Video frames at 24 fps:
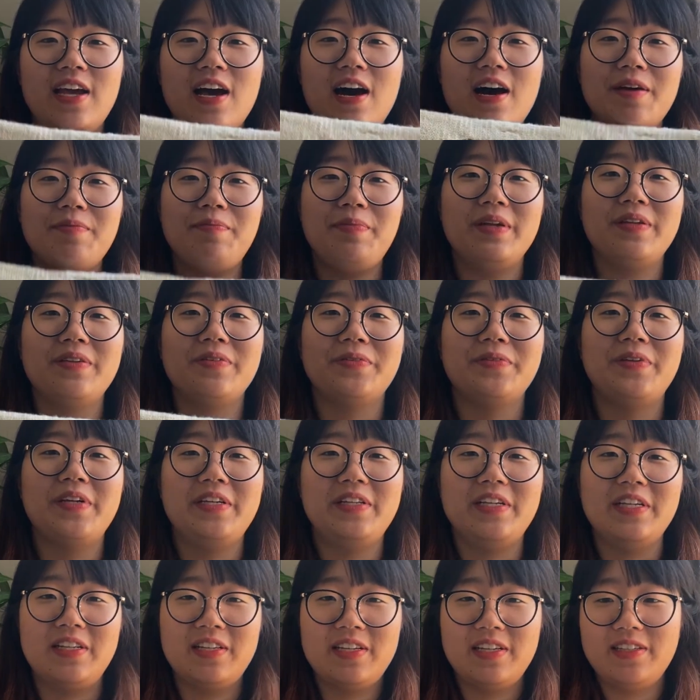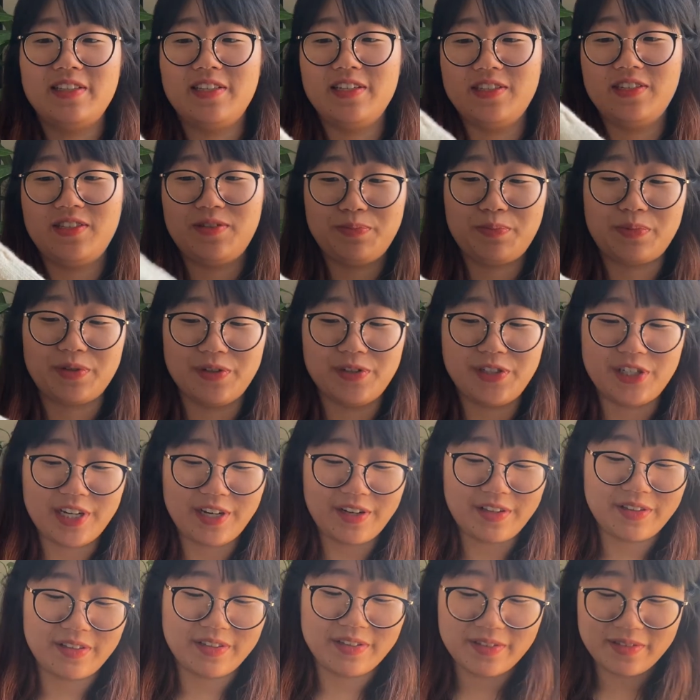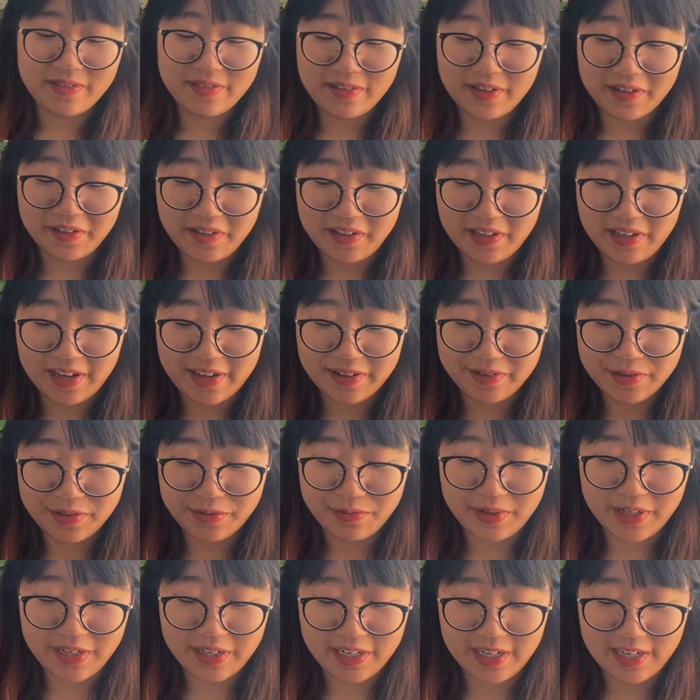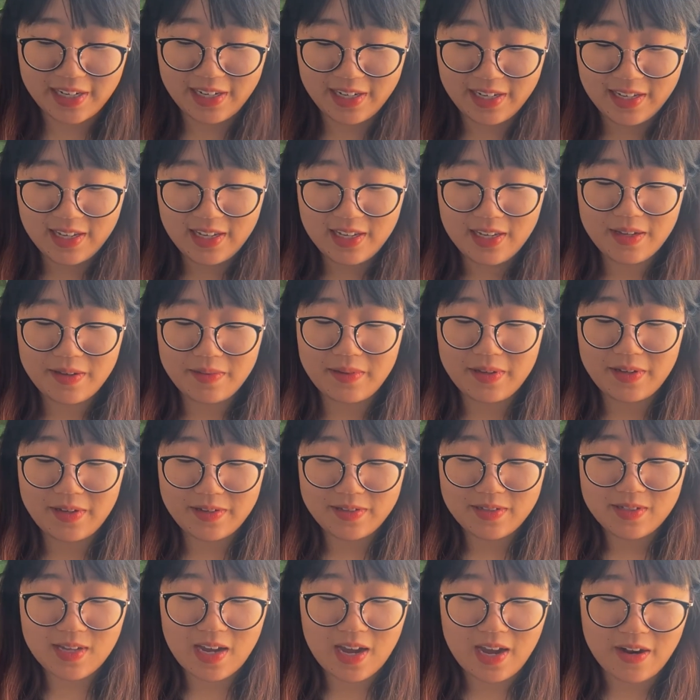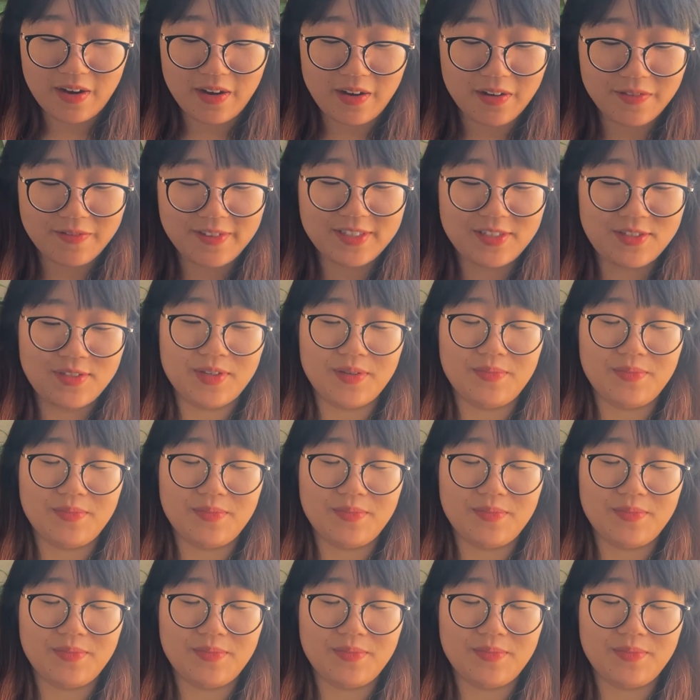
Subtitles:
I've been only knitting this project, nothing else really, because I love it so